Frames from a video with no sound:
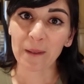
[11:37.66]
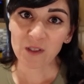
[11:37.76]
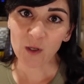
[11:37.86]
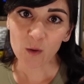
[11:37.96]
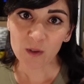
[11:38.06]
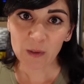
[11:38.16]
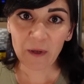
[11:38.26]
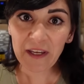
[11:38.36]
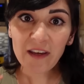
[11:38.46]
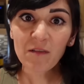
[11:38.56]
So
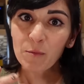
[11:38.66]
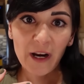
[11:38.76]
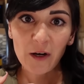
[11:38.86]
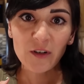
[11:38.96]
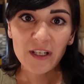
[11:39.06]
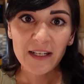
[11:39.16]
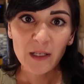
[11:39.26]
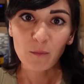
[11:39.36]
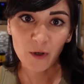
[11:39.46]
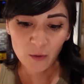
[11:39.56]
speaking of
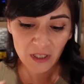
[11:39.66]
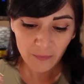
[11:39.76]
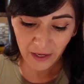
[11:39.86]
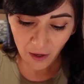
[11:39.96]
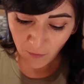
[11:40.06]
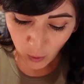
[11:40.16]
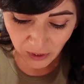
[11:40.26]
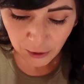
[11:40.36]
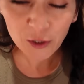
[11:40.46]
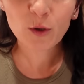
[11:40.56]
prioritizing protein, like I've
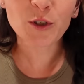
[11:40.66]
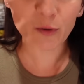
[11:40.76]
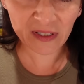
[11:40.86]
already showed you